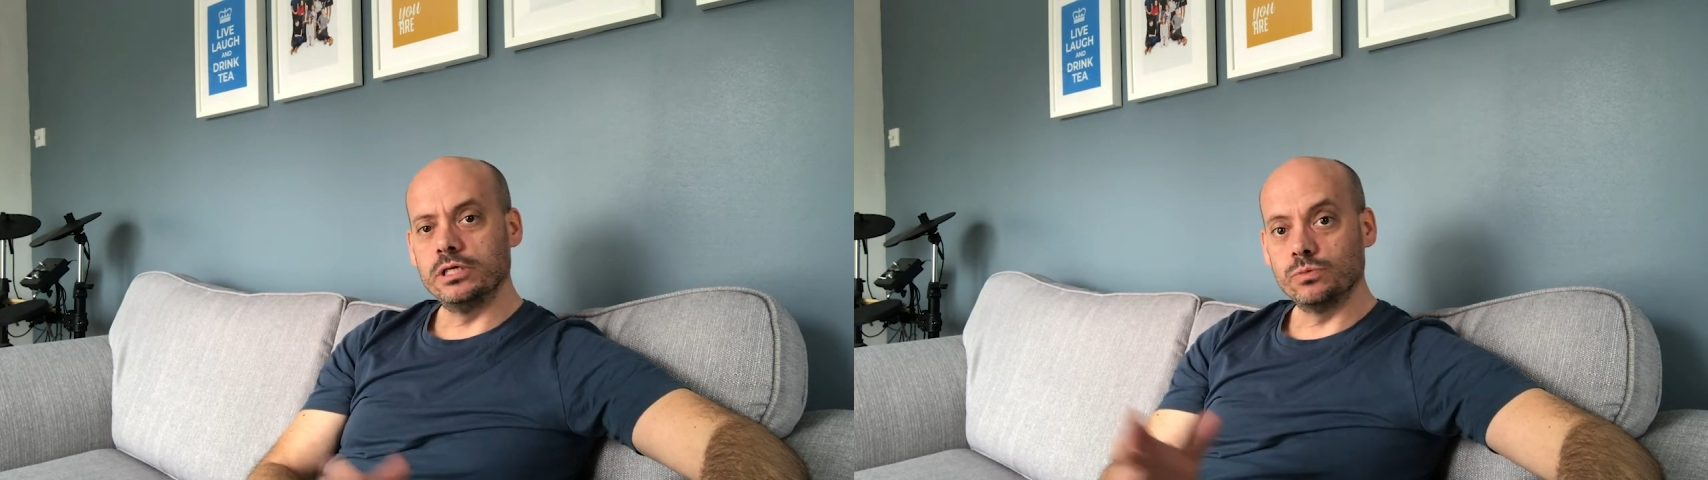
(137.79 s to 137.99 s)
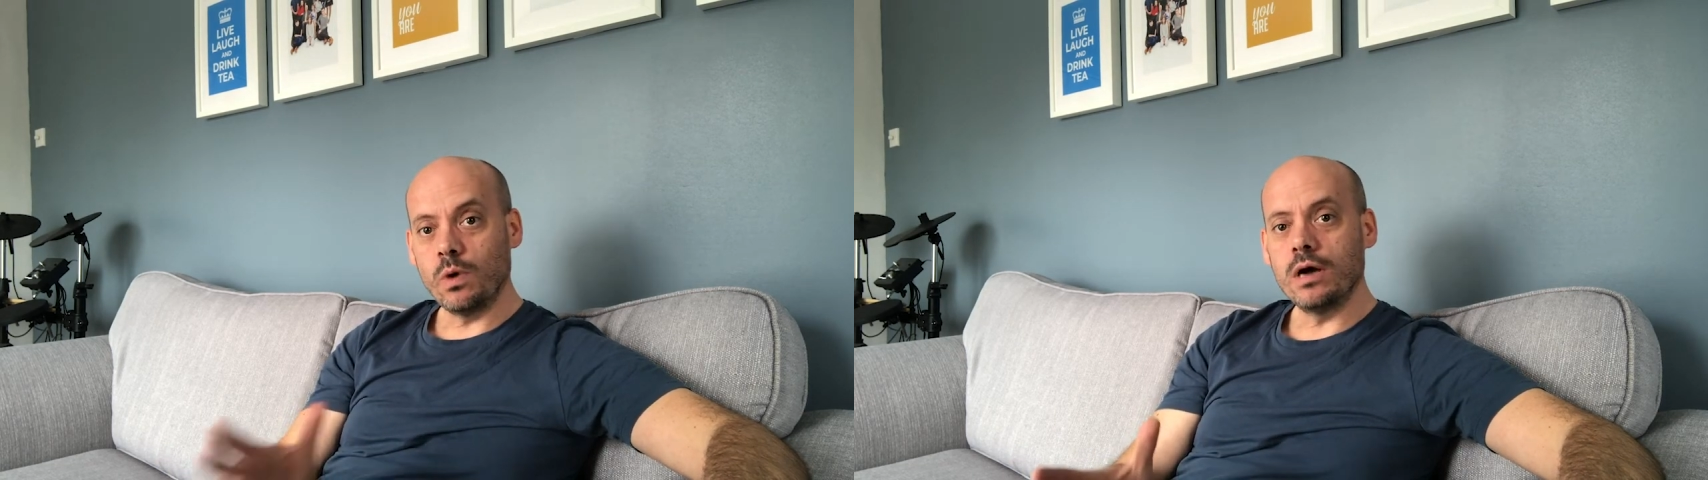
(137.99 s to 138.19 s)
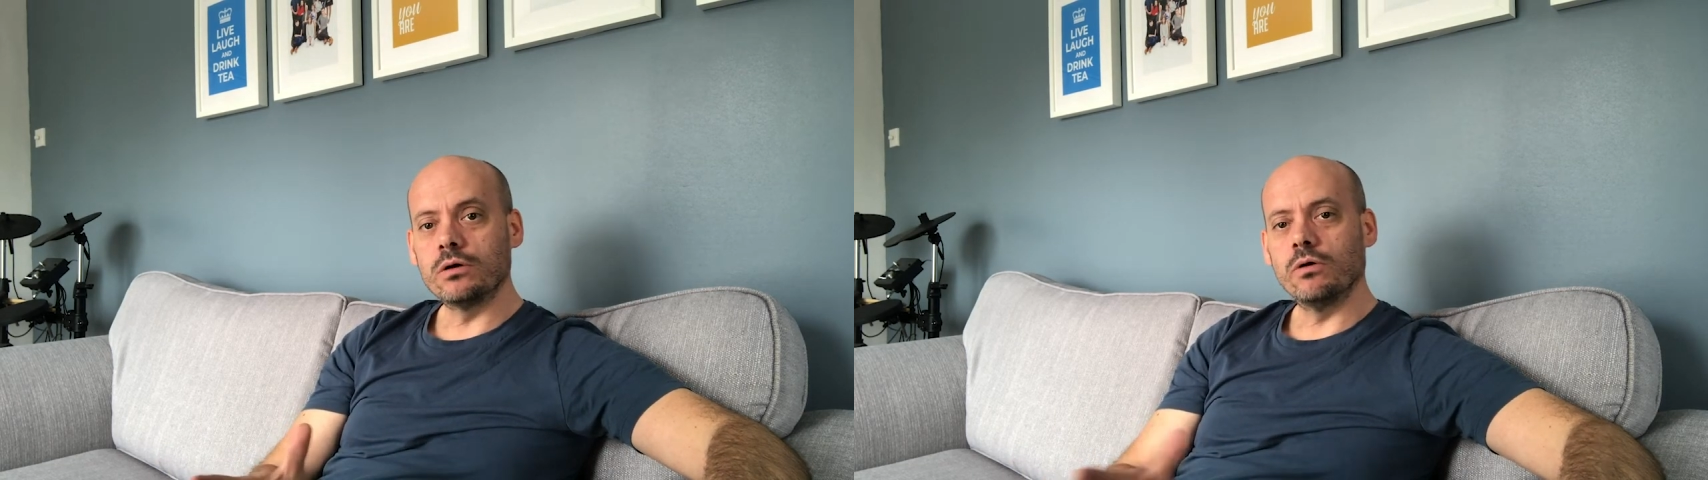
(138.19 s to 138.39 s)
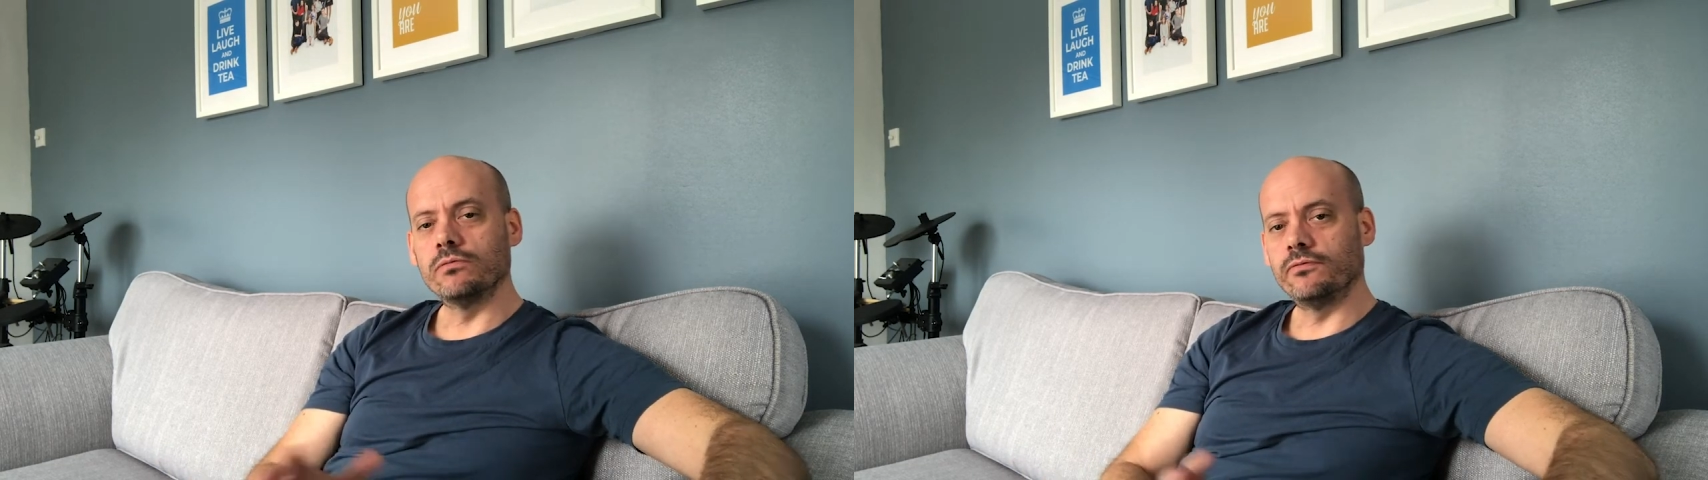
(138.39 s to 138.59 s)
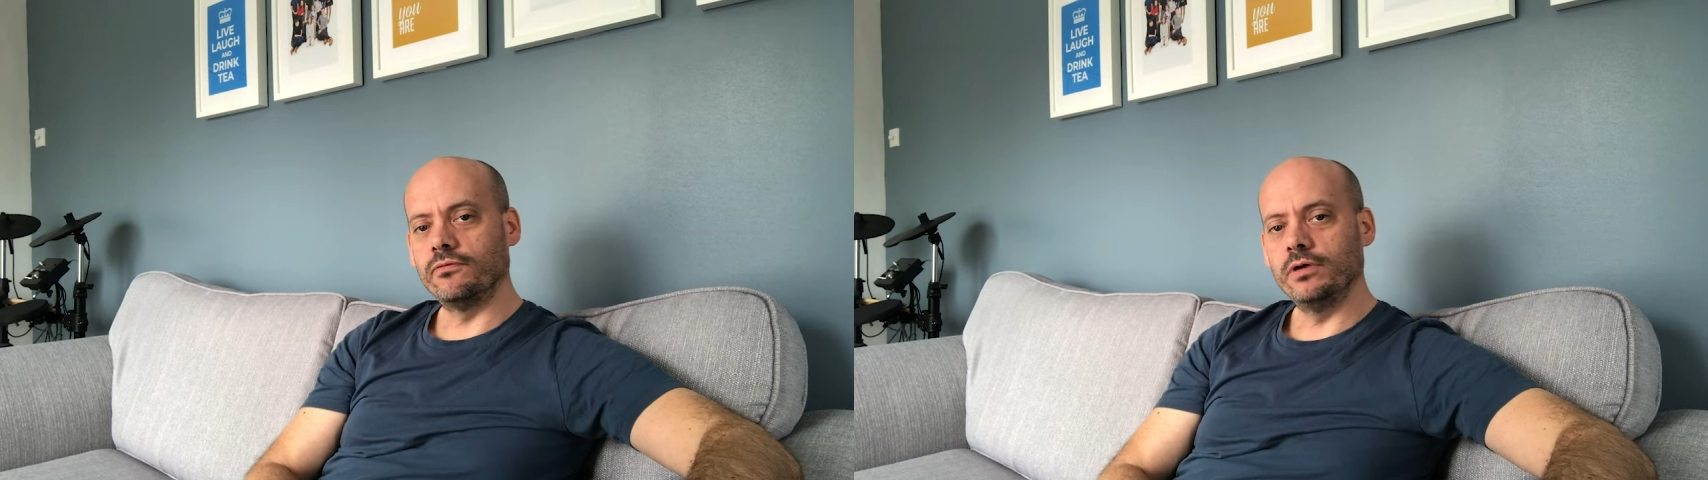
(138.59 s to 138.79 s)
He's one
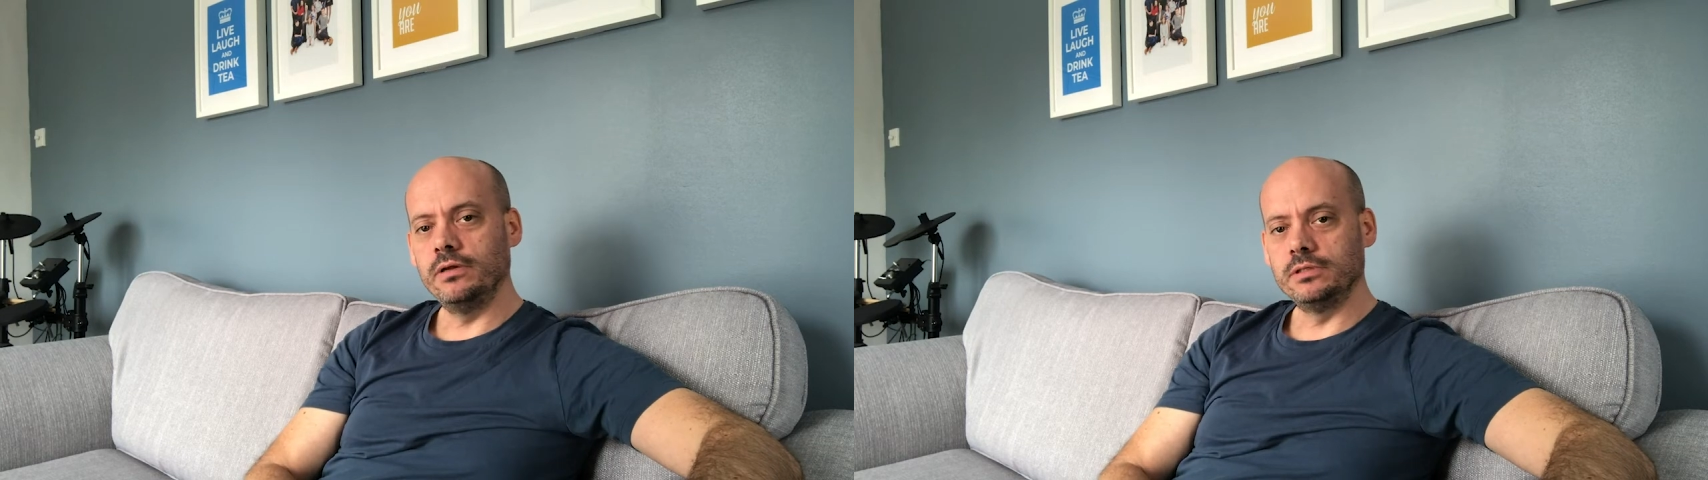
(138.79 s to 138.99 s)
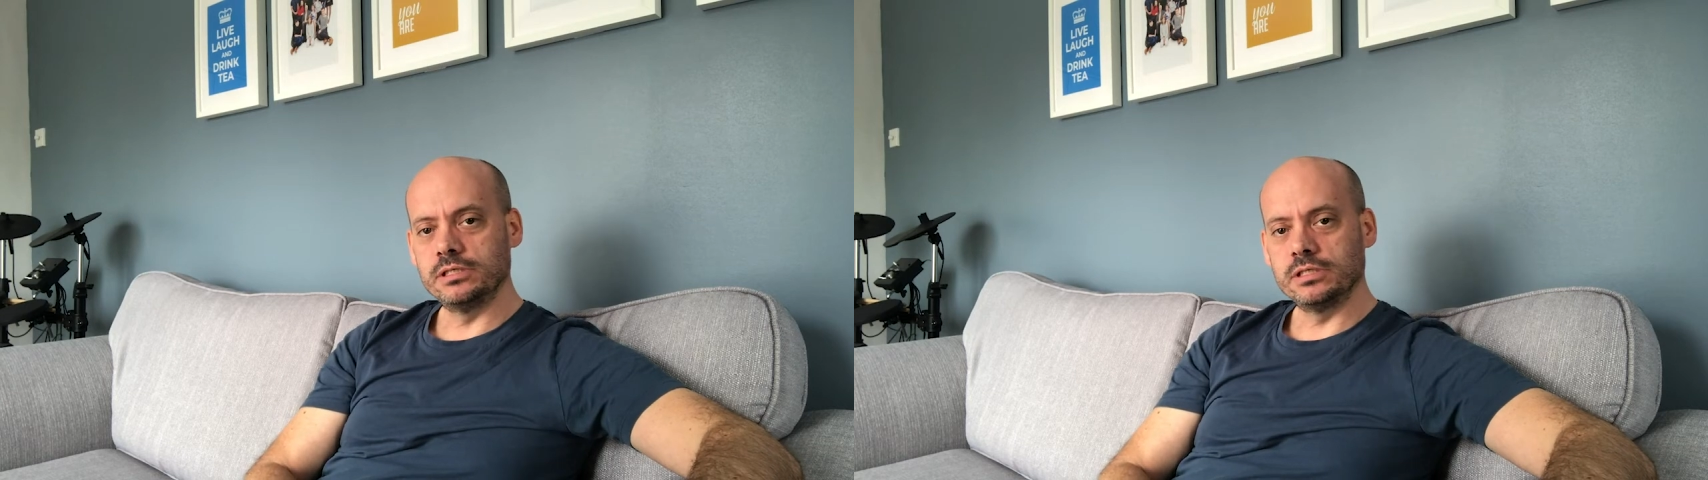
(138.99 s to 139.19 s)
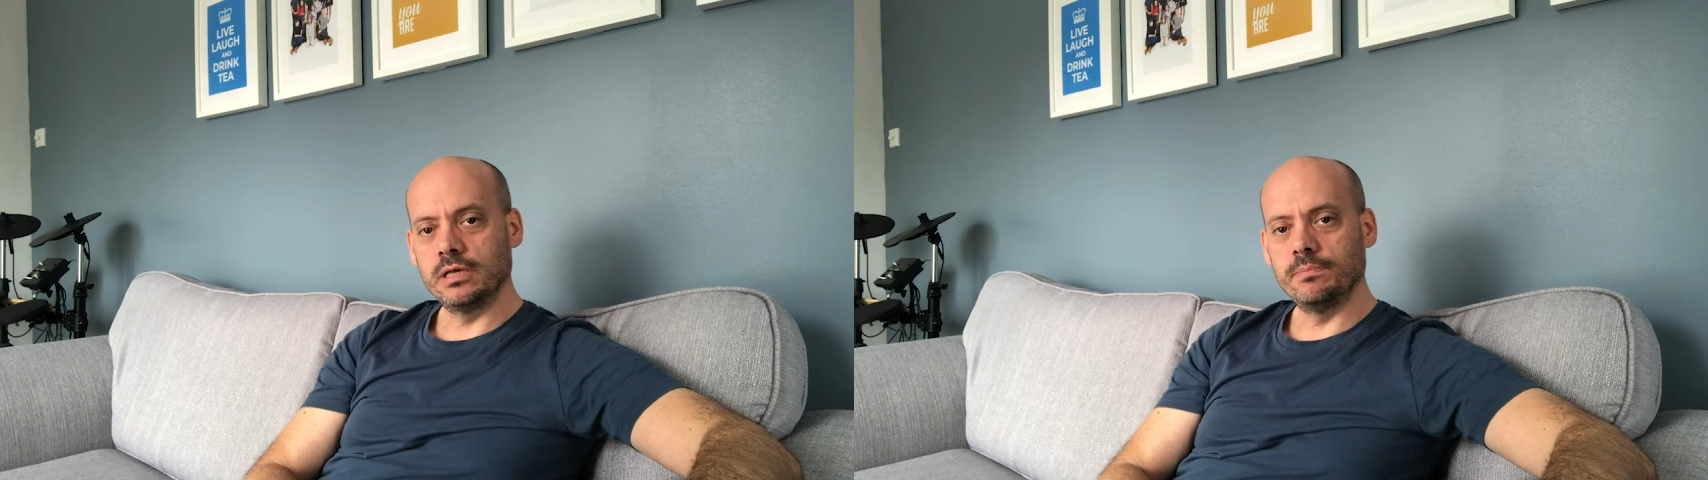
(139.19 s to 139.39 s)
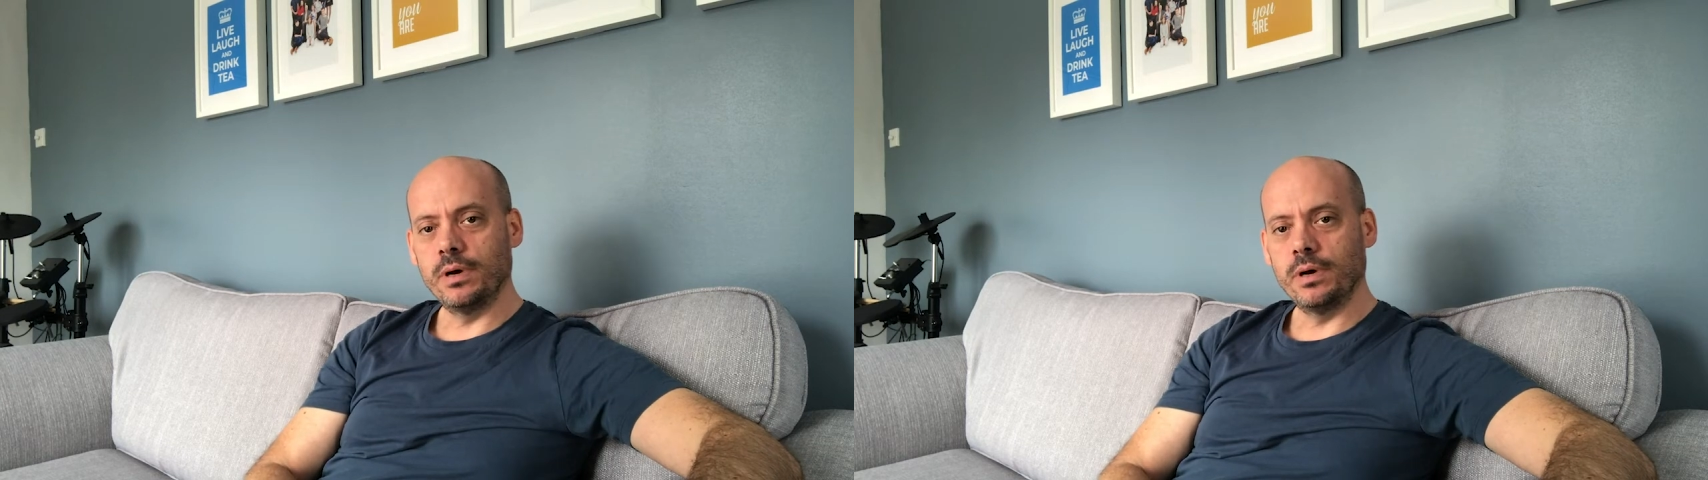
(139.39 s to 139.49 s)
God, three distinct